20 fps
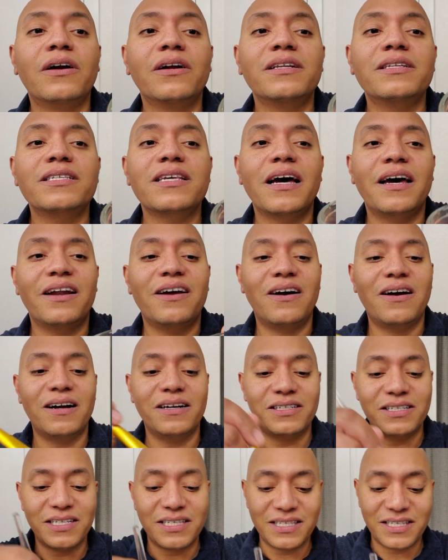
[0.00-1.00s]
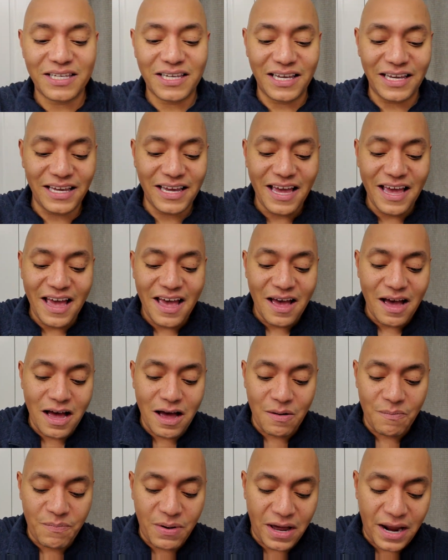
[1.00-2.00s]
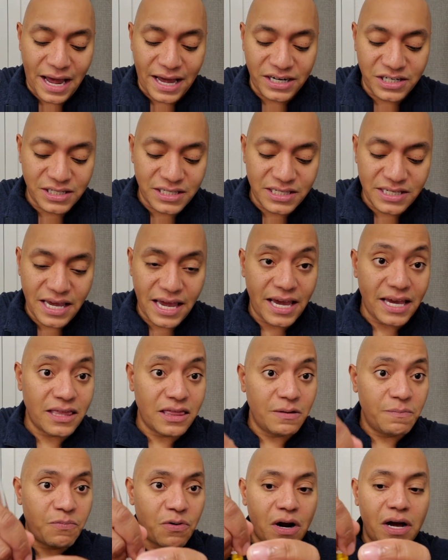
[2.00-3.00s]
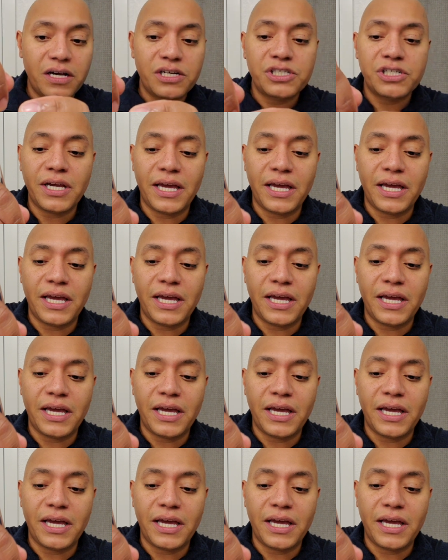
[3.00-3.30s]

It's kind of hard to see, but I just take the brush